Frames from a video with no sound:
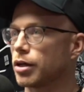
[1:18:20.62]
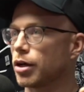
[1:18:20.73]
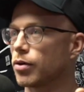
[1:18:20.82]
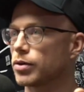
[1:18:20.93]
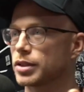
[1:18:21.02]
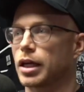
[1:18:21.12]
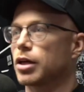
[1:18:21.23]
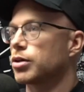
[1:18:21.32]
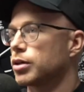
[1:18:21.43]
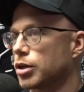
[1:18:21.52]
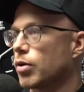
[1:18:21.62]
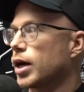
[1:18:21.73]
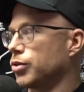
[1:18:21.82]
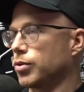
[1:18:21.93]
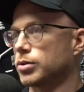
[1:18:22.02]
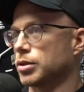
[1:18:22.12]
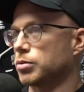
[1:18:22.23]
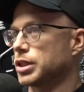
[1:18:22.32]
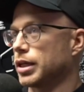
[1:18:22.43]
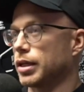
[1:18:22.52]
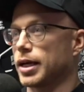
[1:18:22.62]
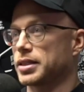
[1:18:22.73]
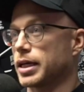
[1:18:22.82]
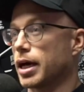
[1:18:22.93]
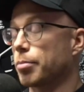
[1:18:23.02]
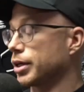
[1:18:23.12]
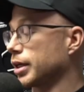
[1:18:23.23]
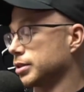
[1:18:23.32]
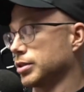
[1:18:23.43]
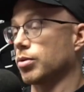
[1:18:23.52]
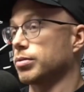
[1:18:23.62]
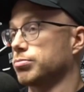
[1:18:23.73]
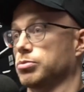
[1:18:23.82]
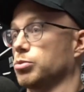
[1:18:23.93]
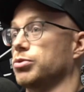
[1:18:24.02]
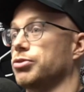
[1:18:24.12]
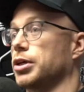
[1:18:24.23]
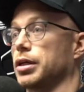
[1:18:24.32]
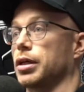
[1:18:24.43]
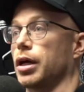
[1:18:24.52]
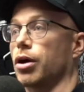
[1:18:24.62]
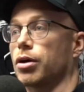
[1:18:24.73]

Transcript: It's like he couldn't go out and do his own shit at that time because no one would fucking care.